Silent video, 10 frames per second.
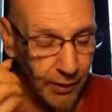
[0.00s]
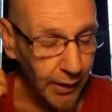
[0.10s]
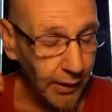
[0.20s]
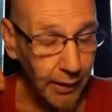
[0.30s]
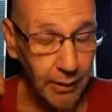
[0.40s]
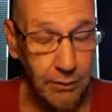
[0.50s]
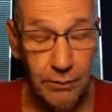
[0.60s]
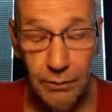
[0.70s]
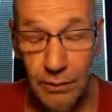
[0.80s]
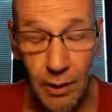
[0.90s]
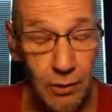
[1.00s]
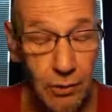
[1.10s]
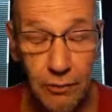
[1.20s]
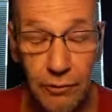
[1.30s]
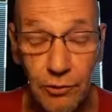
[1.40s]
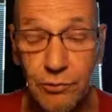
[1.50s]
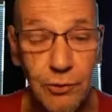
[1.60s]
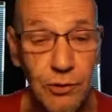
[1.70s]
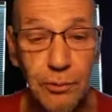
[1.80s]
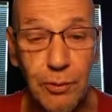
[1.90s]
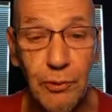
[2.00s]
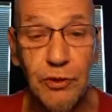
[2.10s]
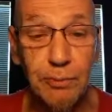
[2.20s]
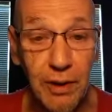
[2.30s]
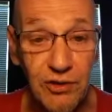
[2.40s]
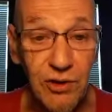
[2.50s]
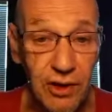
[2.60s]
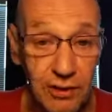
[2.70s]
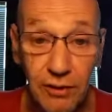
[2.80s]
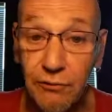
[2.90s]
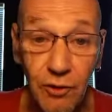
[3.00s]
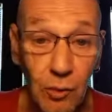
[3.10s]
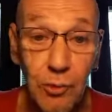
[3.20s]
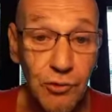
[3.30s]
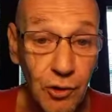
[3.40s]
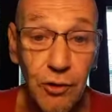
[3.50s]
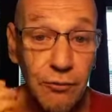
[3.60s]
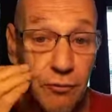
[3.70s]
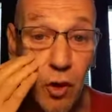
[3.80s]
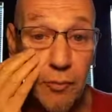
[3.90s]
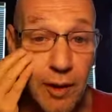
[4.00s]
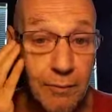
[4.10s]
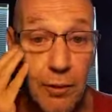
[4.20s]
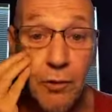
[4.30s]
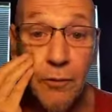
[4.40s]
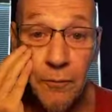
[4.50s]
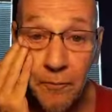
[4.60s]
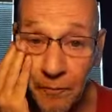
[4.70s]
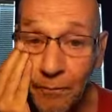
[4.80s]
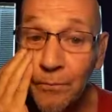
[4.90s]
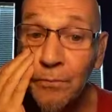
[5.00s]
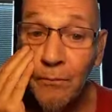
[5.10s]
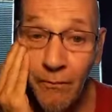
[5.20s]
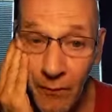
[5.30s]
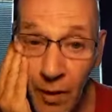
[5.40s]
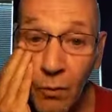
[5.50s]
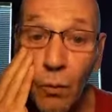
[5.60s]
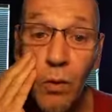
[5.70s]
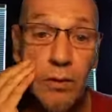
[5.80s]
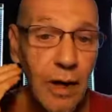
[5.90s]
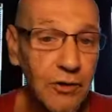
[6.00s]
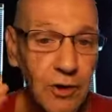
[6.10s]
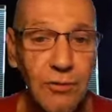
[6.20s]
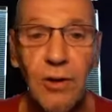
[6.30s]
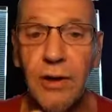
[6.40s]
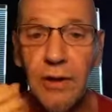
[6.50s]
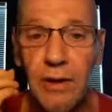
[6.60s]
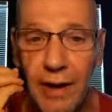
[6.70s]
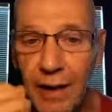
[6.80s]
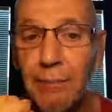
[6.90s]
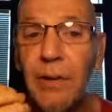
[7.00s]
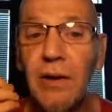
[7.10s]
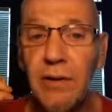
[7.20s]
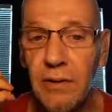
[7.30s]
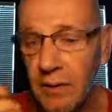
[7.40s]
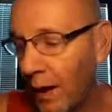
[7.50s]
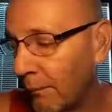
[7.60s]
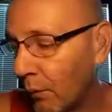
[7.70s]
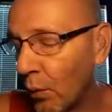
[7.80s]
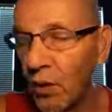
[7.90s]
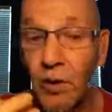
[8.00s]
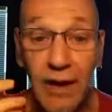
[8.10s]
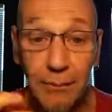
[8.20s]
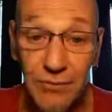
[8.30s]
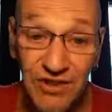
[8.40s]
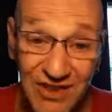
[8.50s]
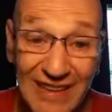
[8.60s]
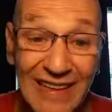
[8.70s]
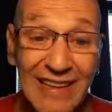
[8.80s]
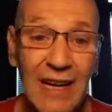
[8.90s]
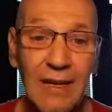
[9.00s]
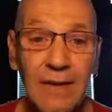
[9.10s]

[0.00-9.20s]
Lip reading: And our governor screwed the pooch by saying the farmers couldn't farm hemp here. Well, as I've said, hemp oil, hemp seed,